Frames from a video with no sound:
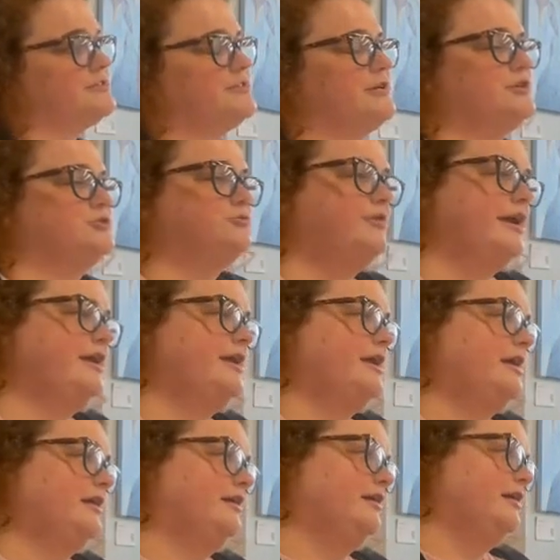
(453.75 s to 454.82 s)
They're
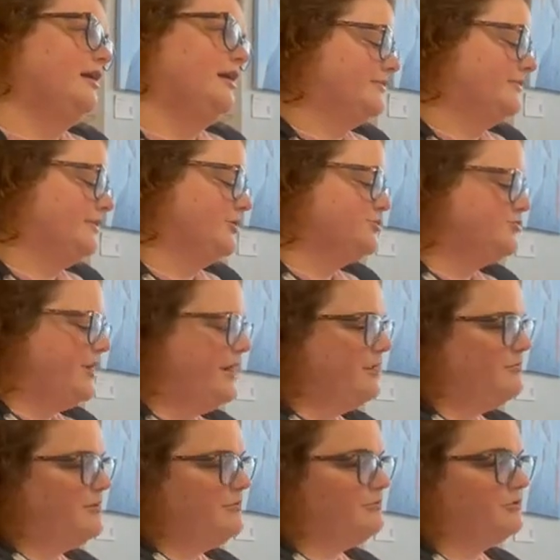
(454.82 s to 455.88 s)
training
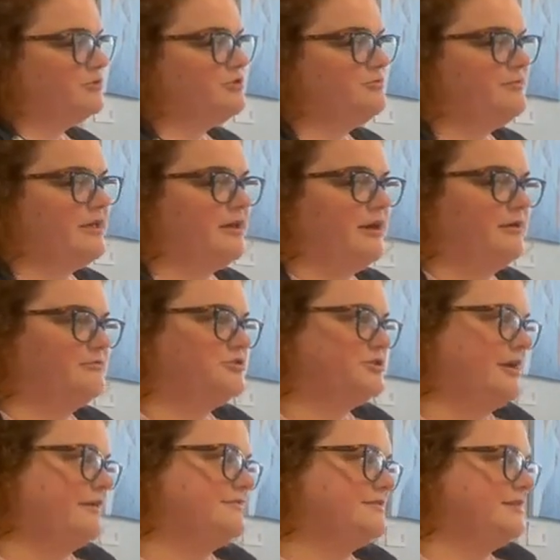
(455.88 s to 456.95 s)
people to become
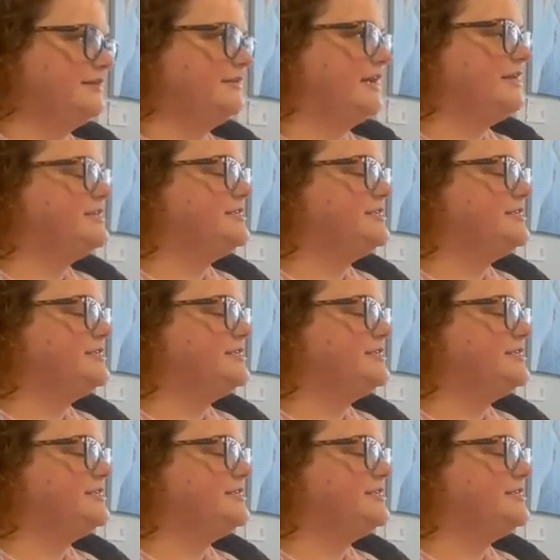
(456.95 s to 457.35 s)
chefs and like